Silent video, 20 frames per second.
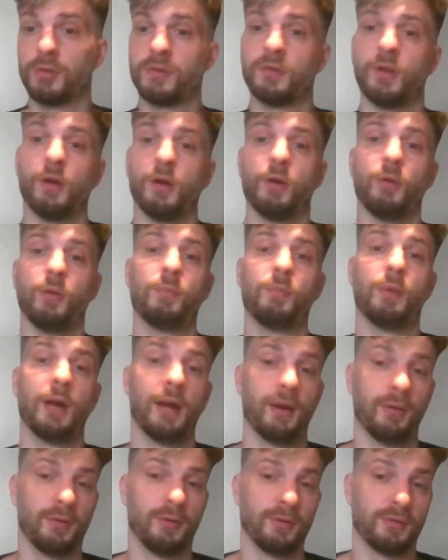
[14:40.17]
so
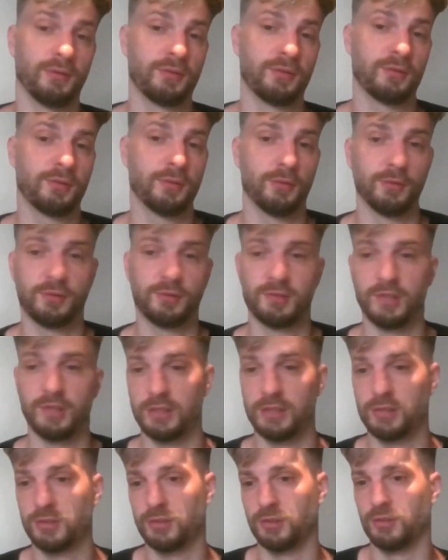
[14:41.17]
parents or
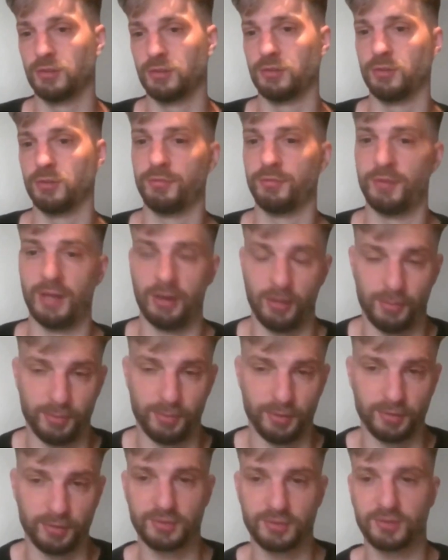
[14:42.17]
teachers or
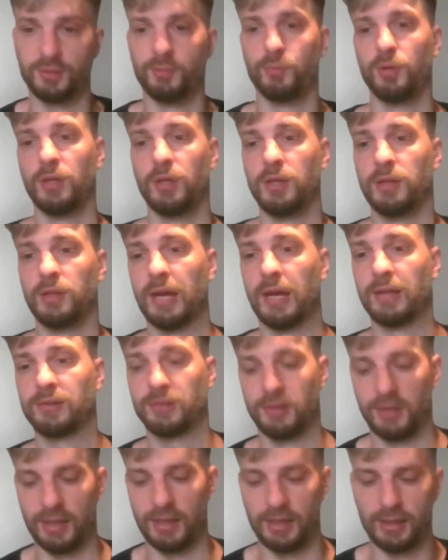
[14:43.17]
therapists can read that
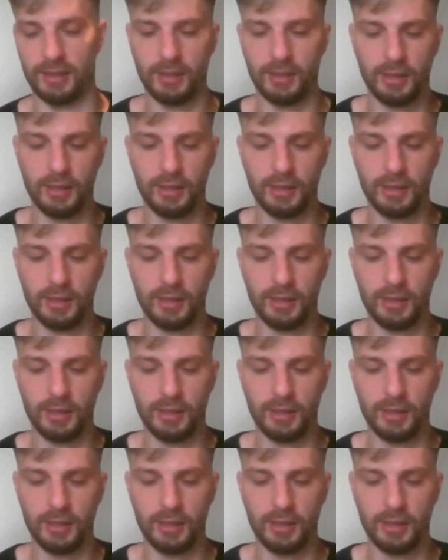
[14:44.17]
to their